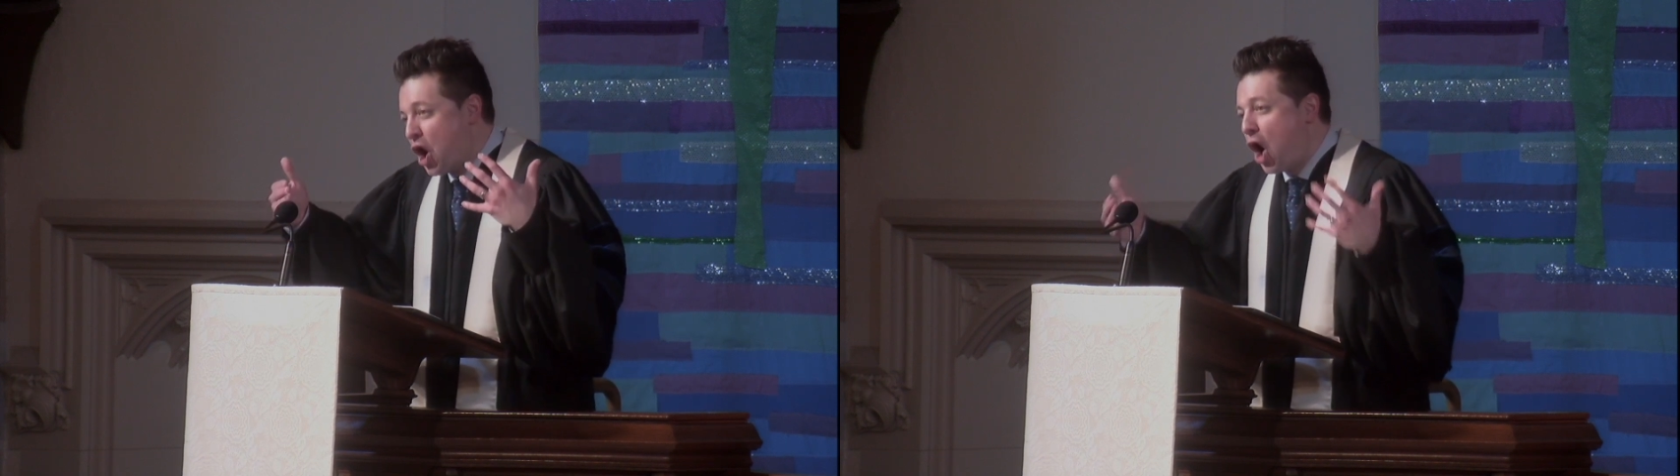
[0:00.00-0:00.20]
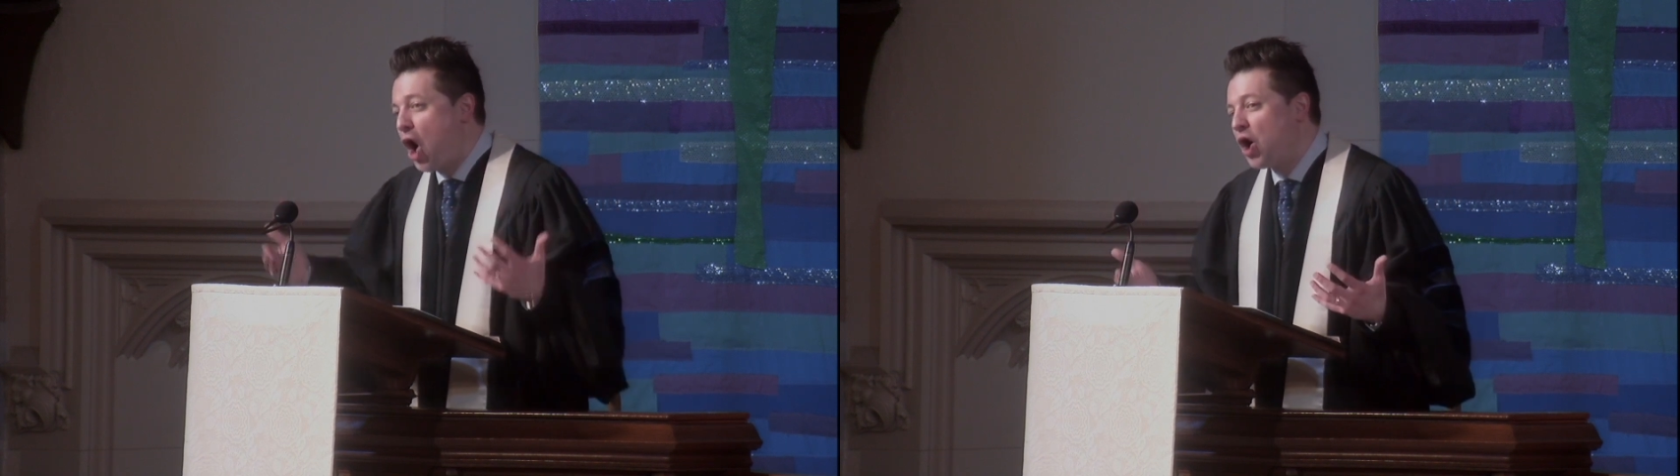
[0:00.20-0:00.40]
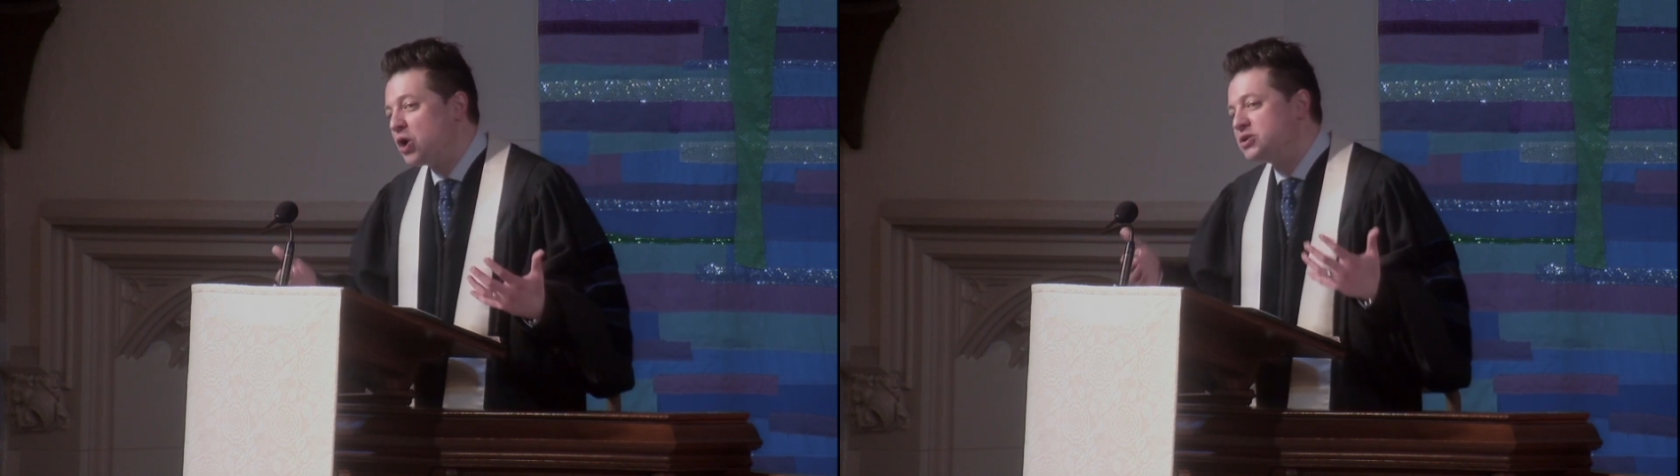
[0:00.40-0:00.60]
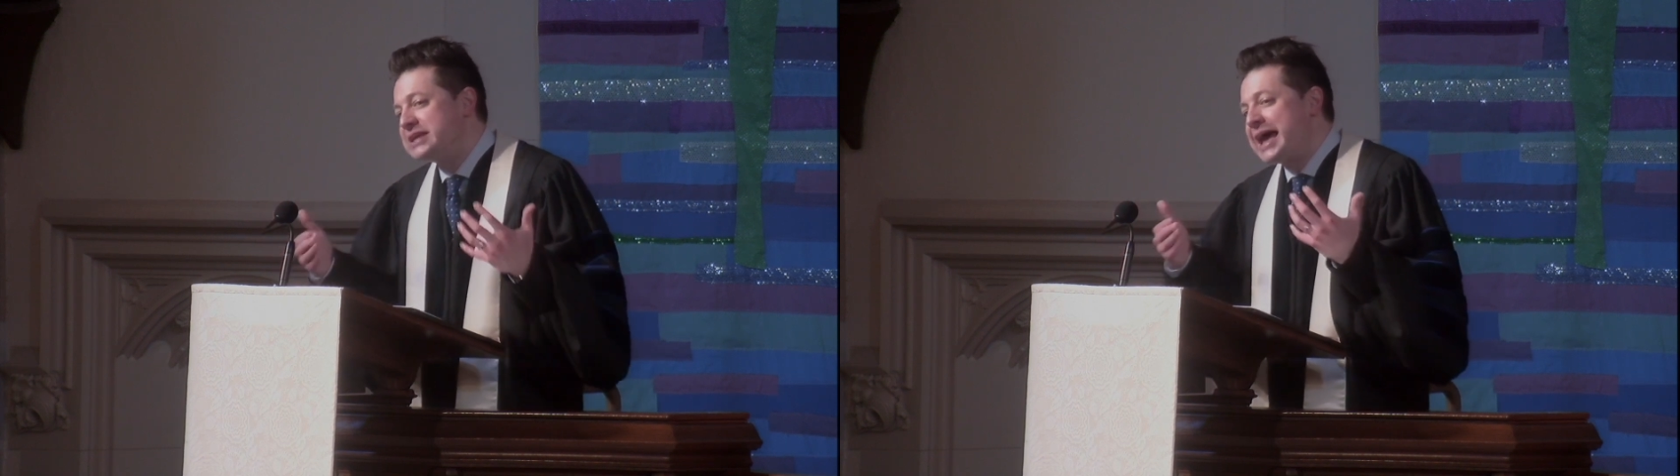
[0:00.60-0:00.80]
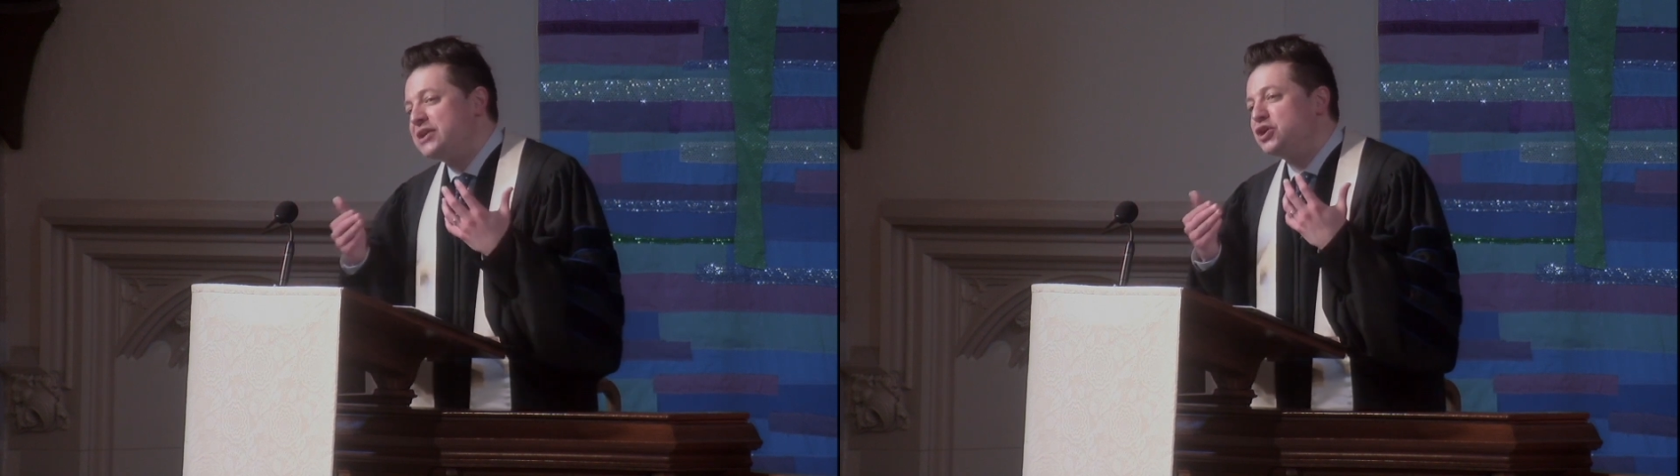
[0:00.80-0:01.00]
heart
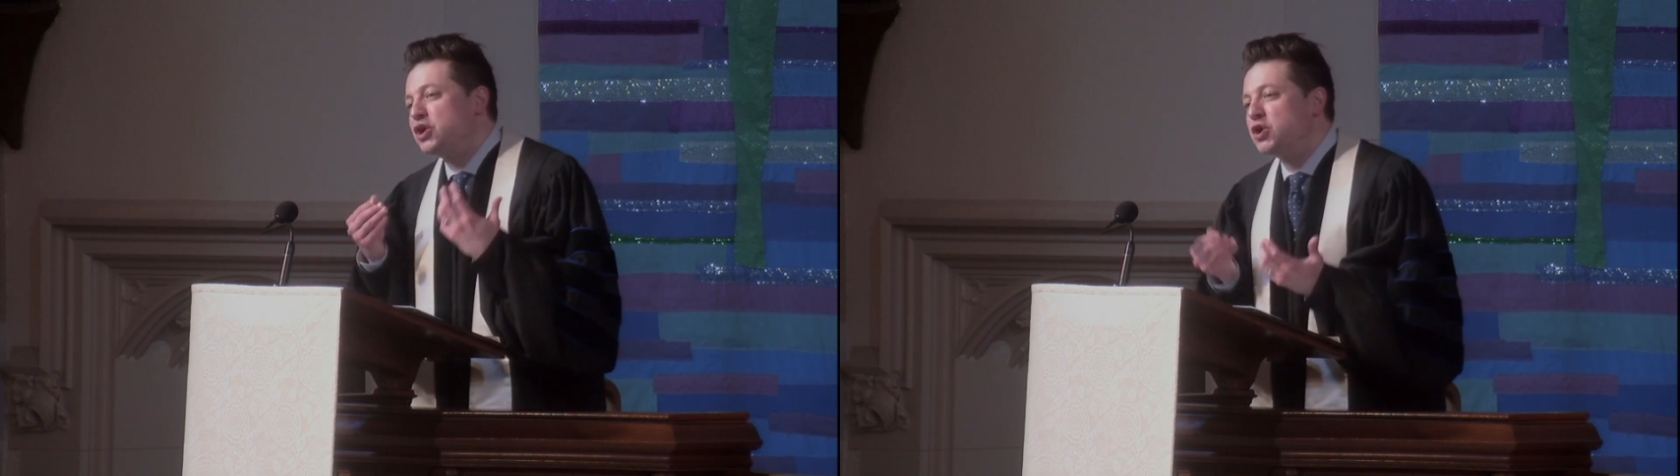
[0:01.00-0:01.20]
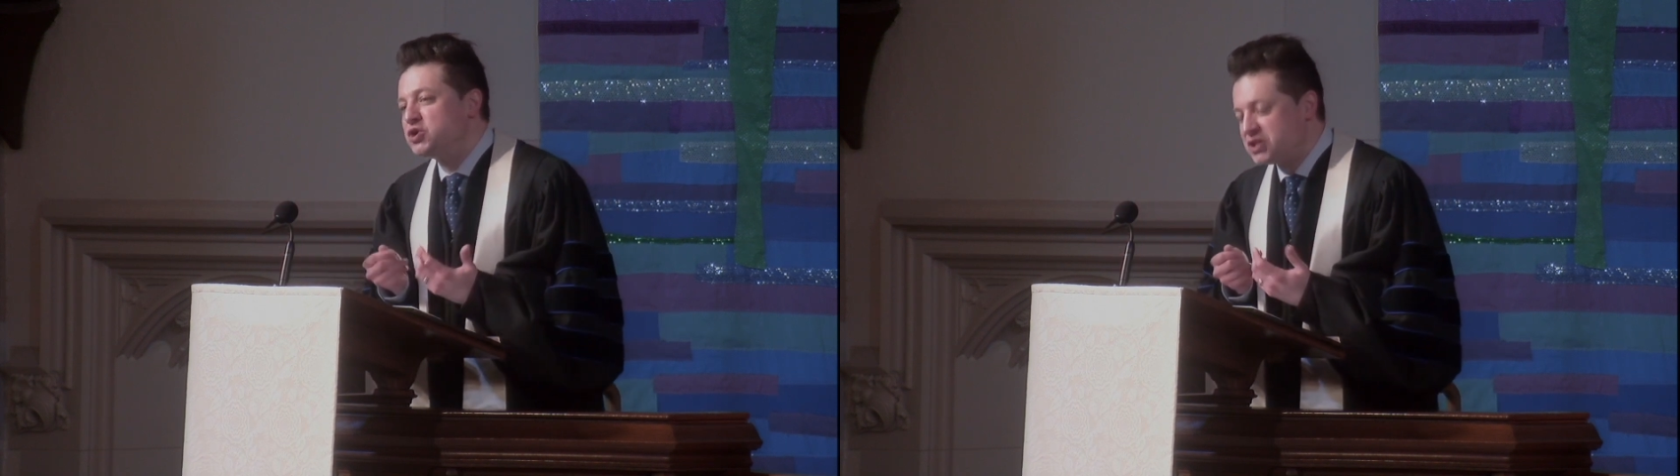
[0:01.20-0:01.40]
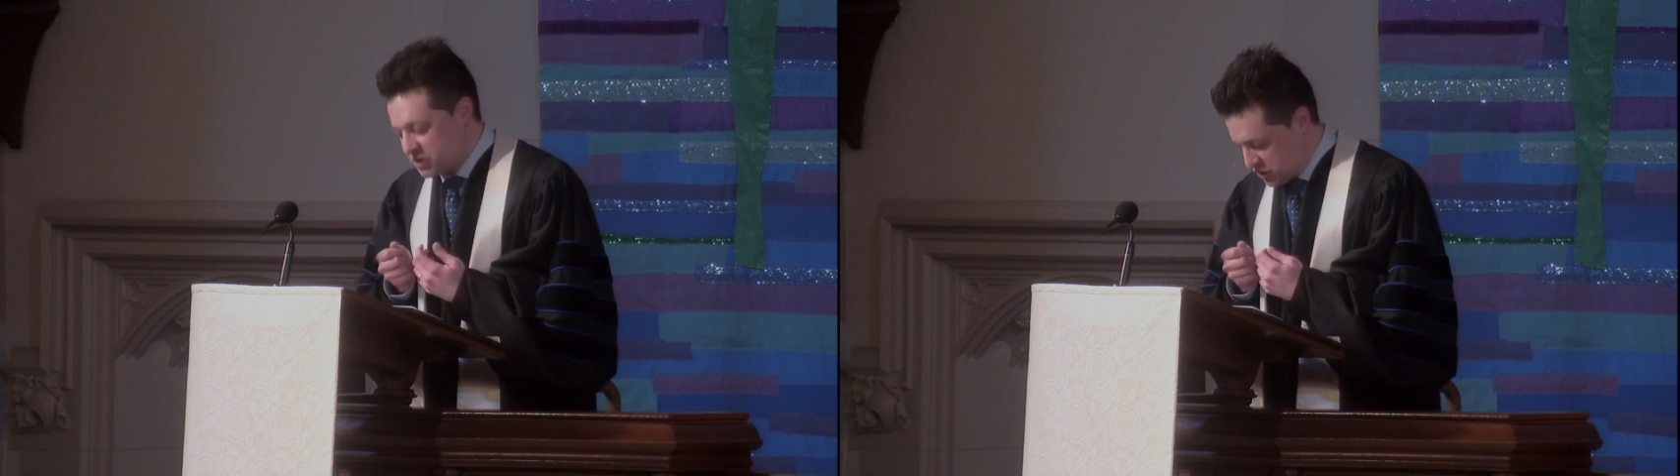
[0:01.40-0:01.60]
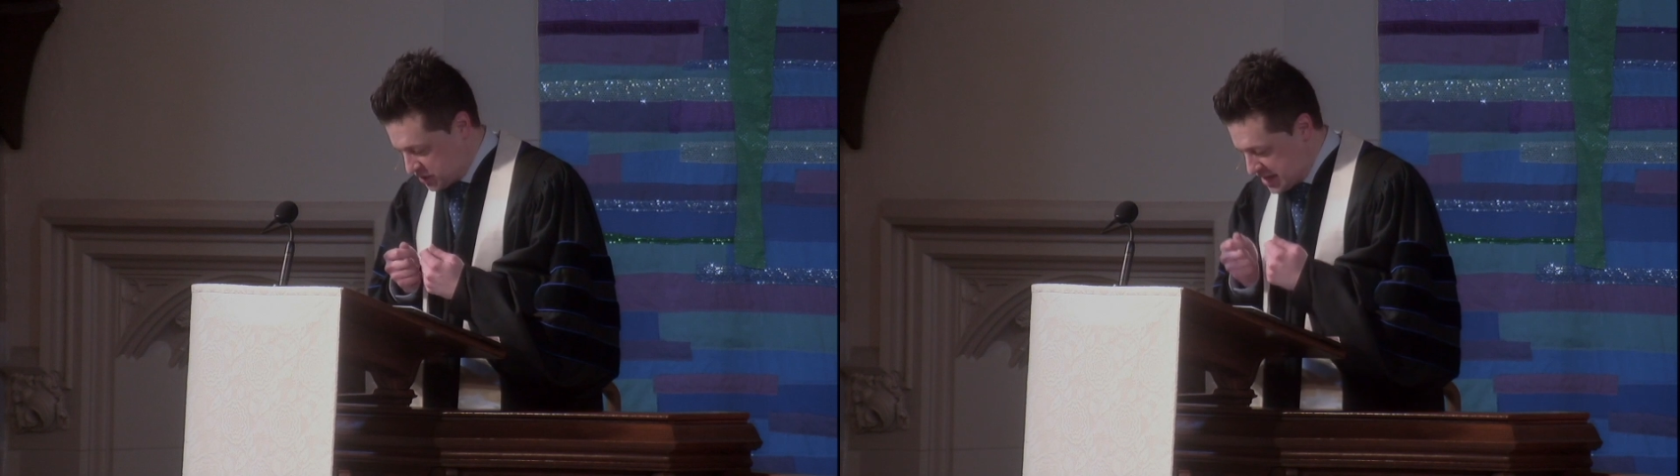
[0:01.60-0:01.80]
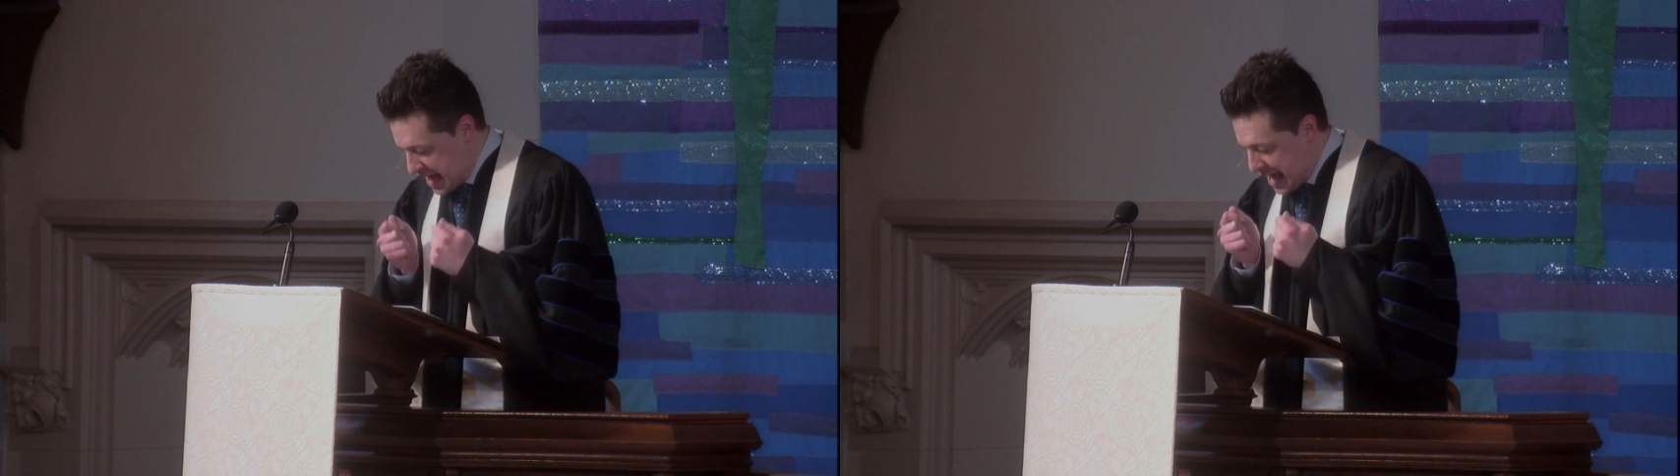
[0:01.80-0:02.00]
and urgency